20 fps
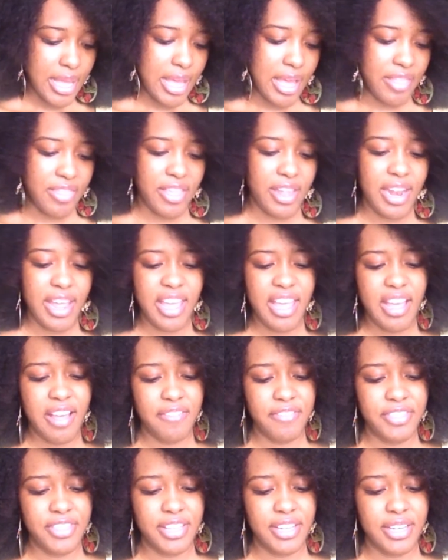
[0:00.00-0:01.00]
And then I have
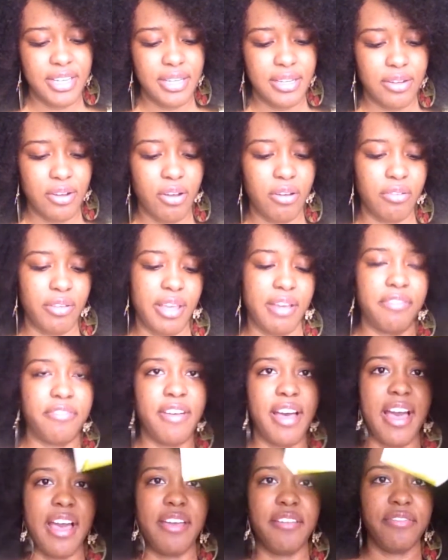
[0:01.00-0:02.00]
the oh yeah
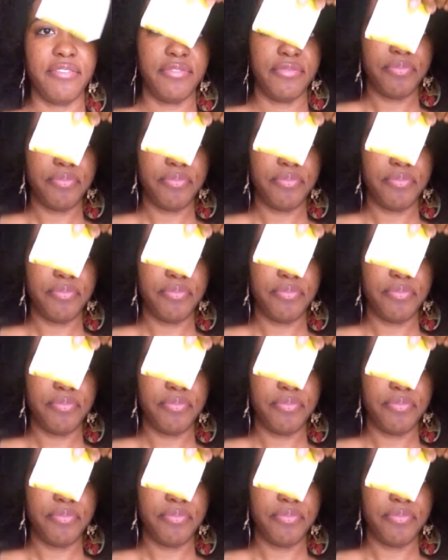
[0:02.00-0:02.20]
five.